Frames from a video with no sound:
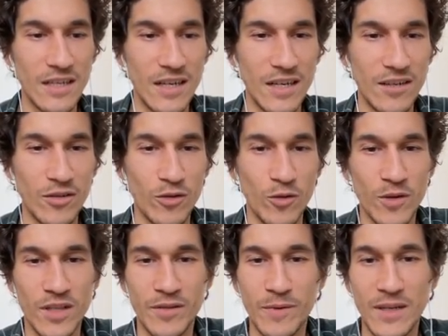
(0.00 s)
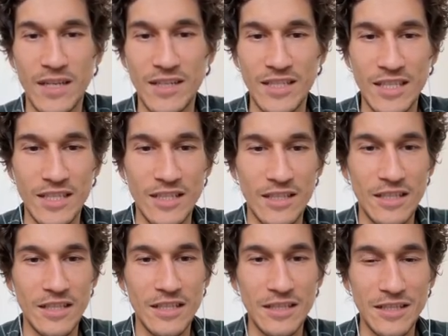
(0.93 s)
I don't know then why I did
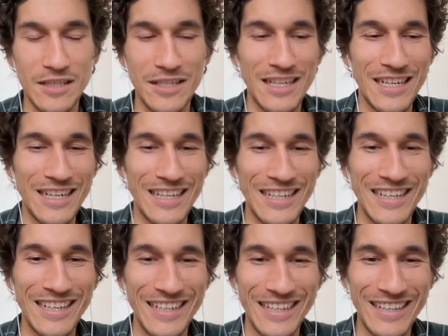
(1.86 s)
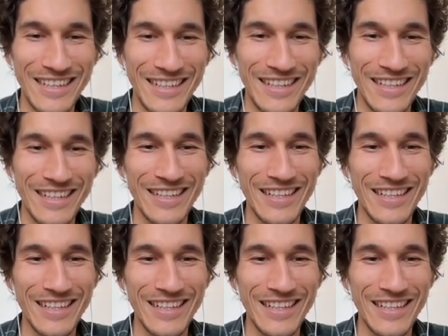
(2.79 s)
it.